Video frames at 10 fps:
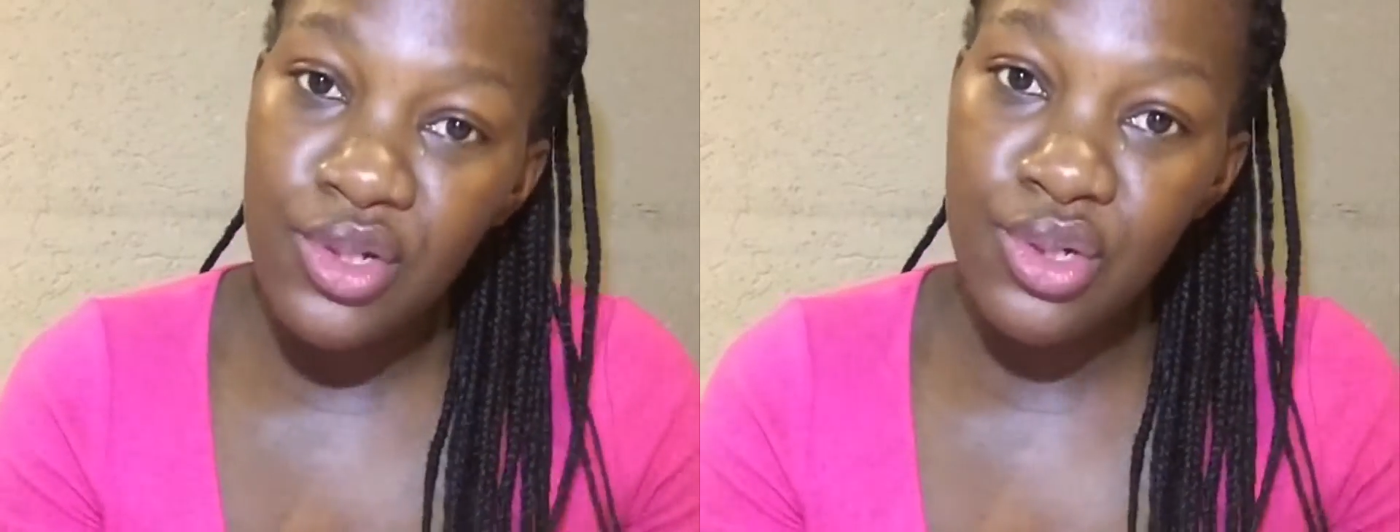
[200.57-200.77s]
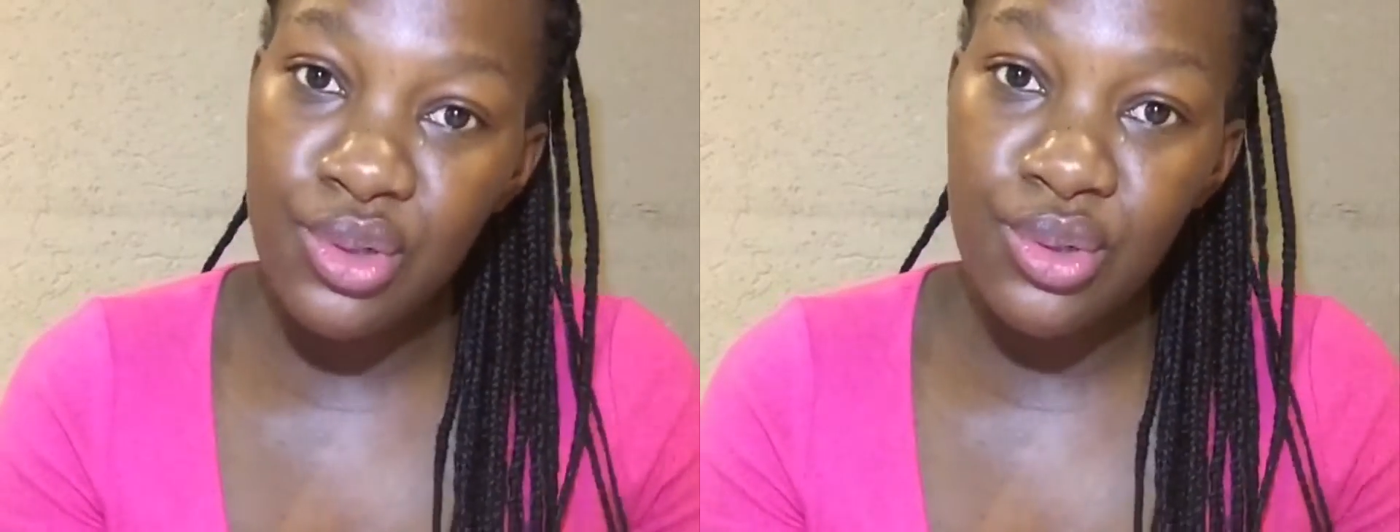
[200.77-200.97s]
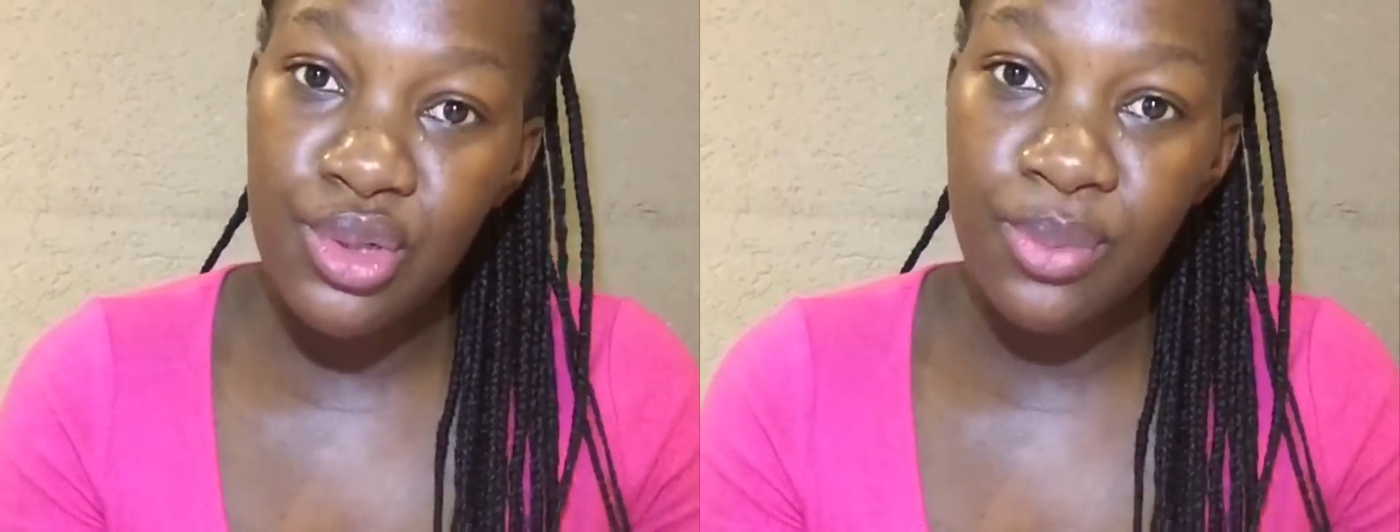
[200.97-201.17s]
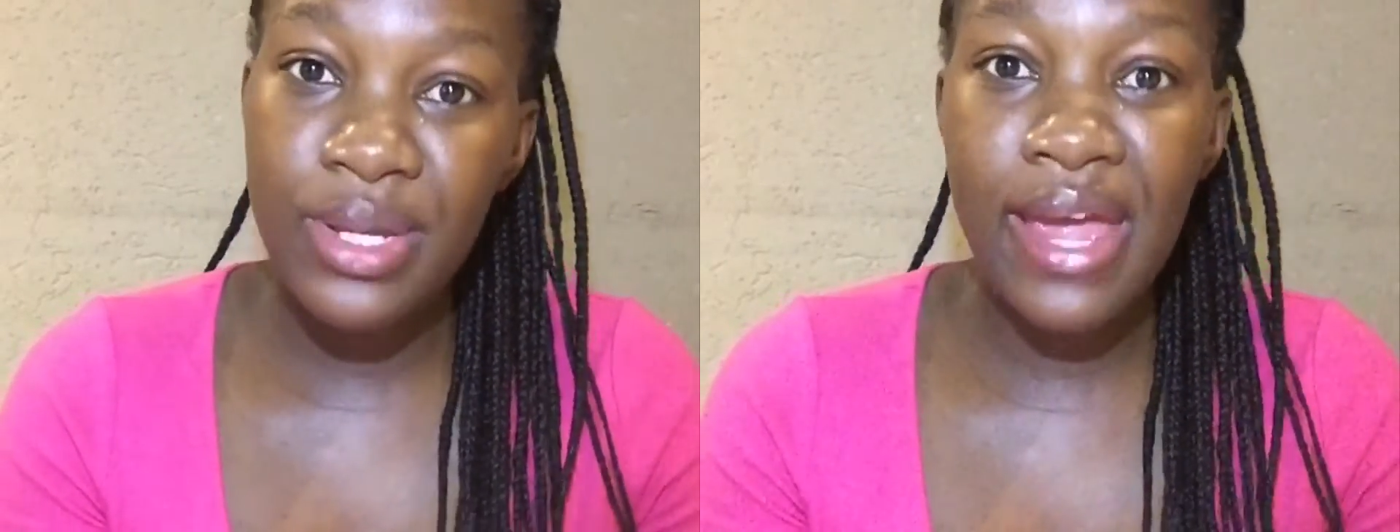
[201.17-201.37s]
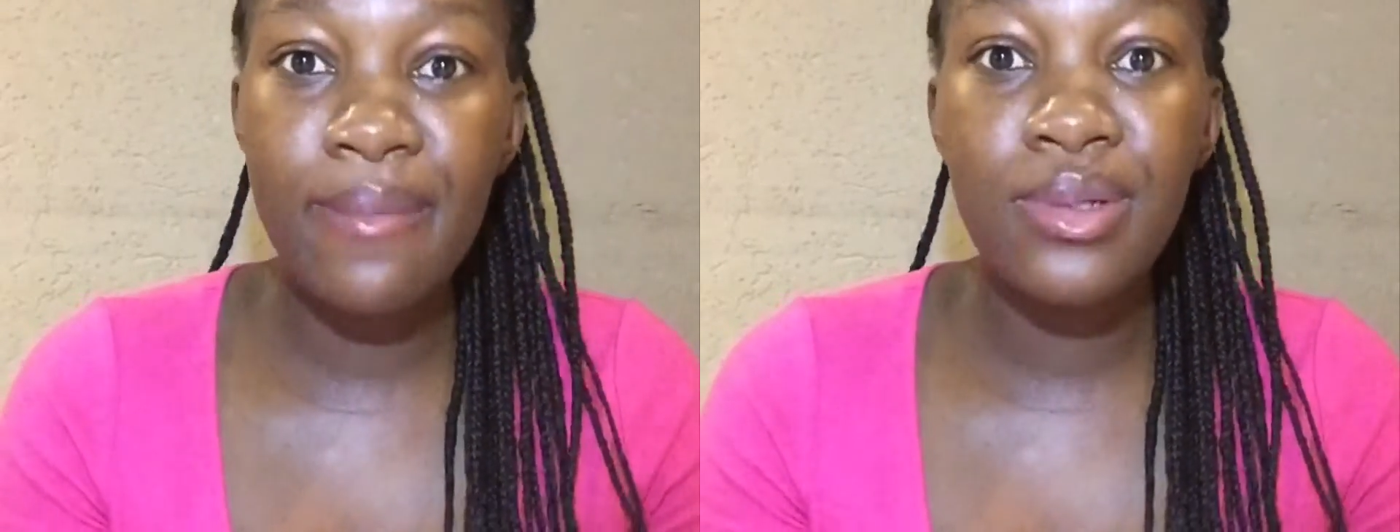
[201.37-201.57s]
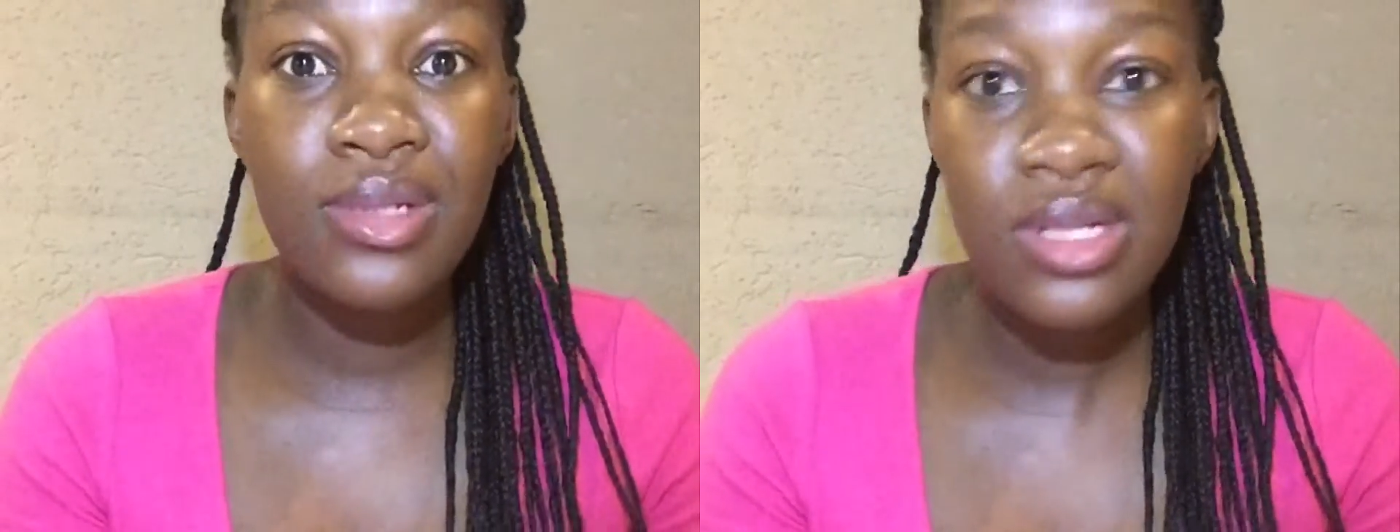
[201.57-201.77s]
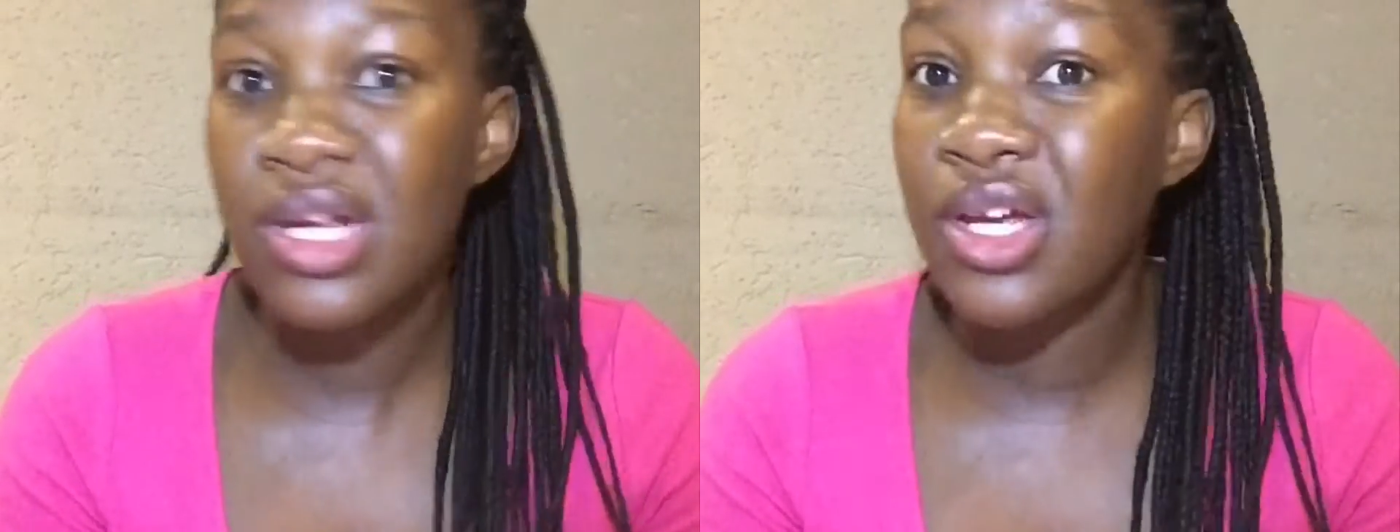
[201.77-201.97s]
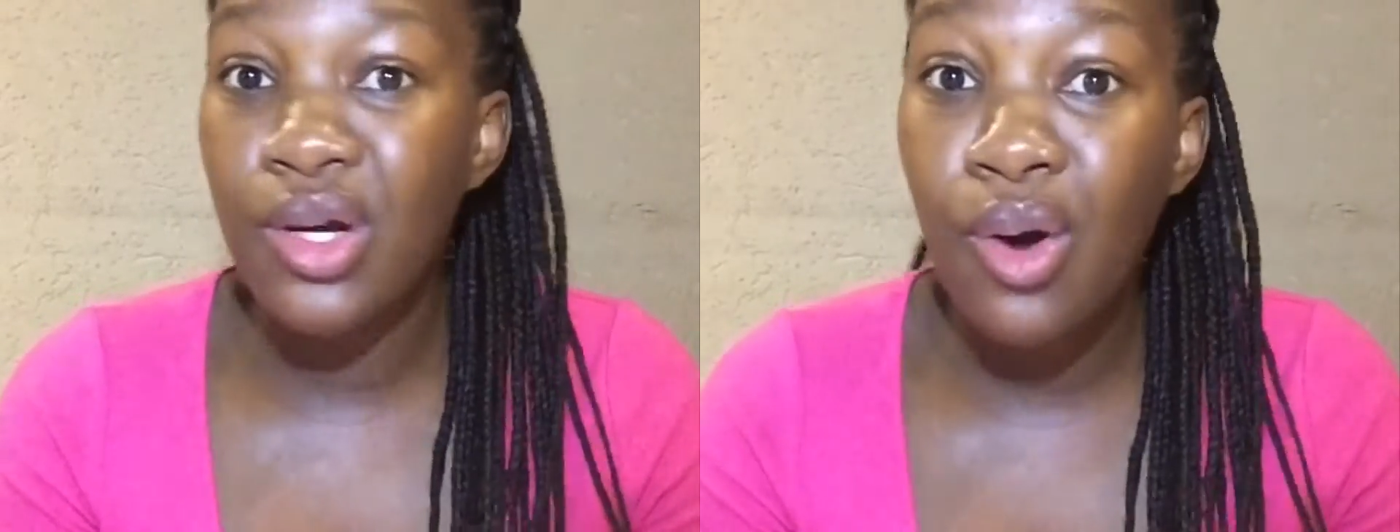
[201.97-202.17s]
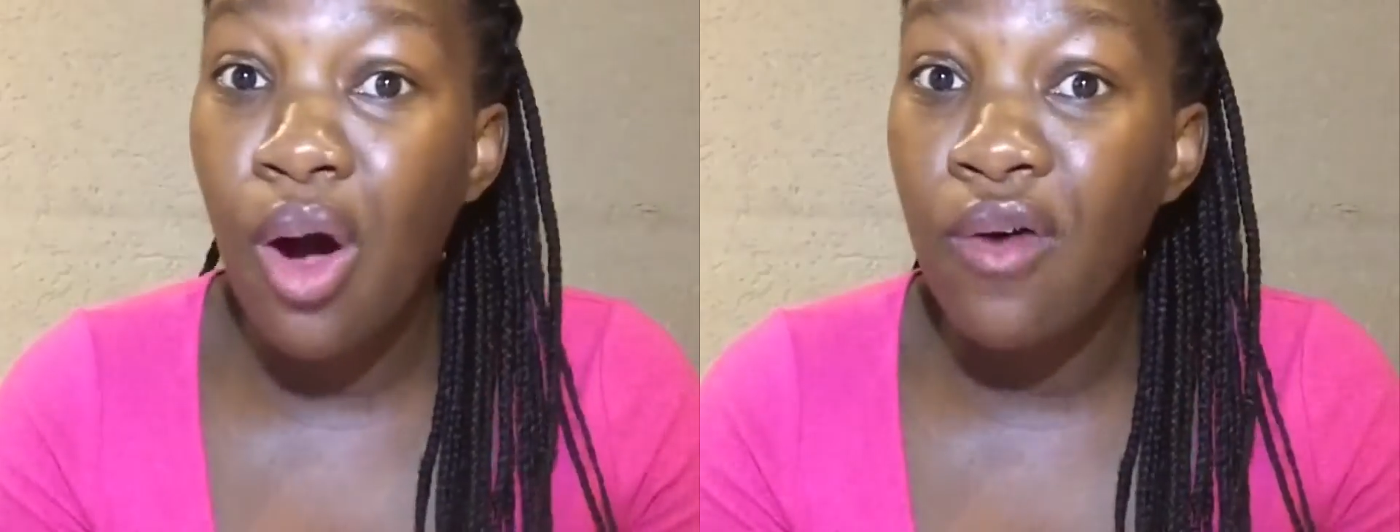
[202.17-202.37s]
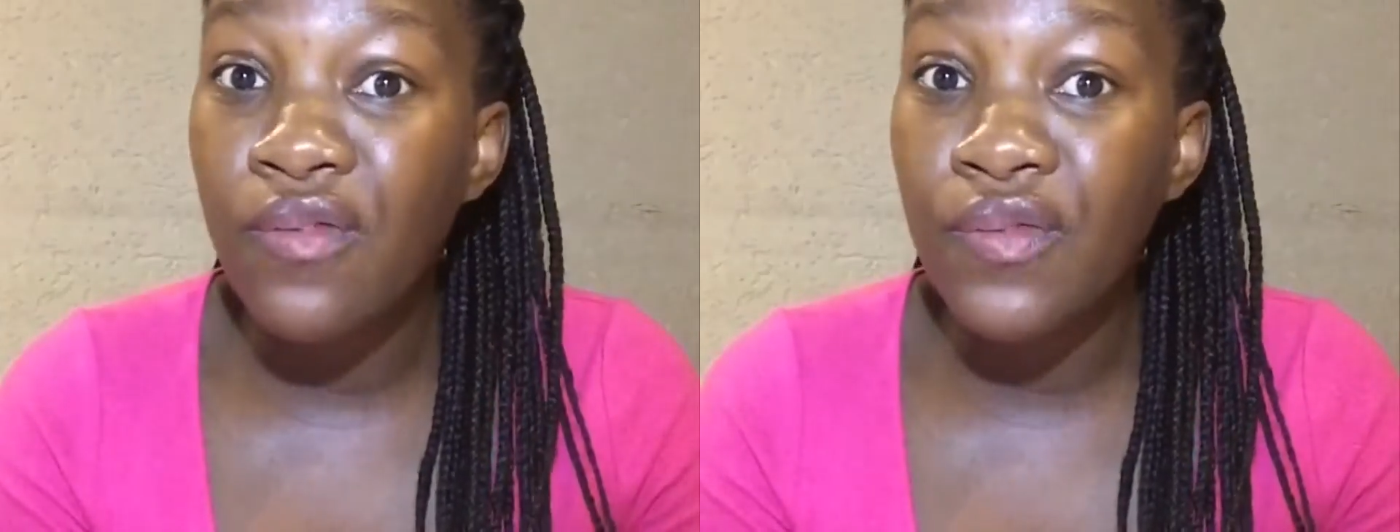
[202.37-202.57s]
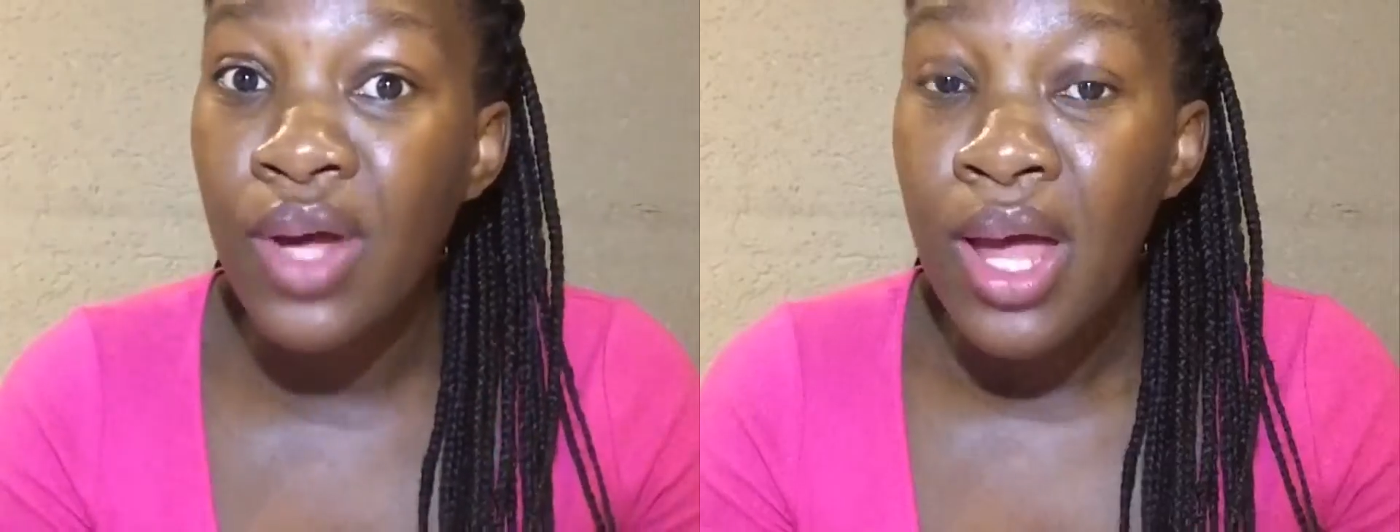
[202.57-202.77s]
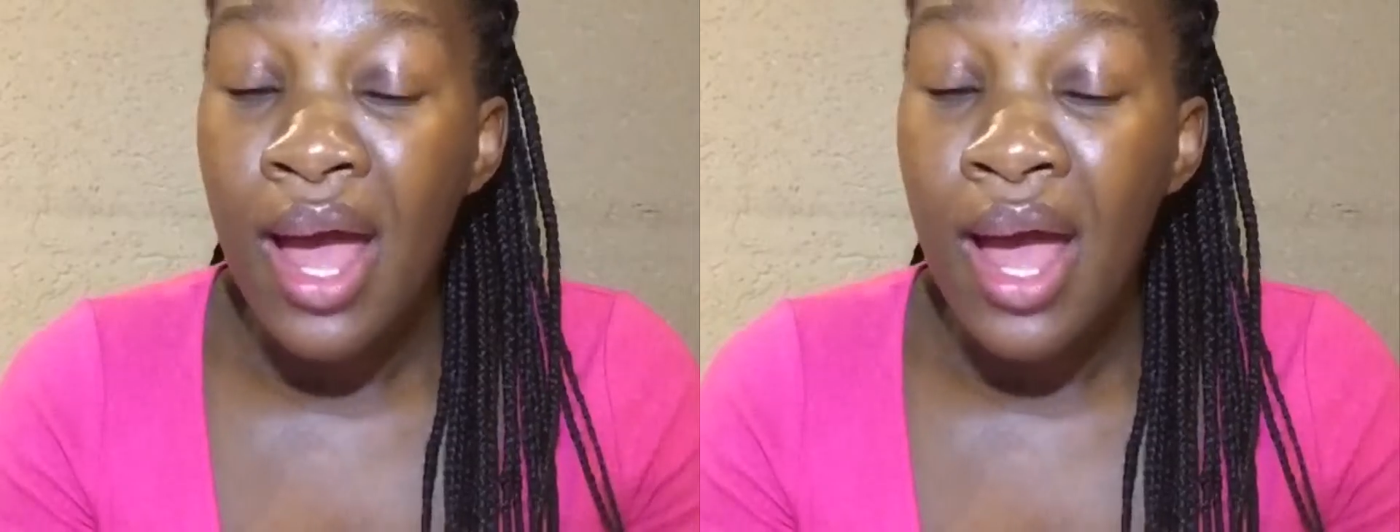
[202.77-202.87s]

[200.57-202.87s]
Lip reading: to do to be able to take care of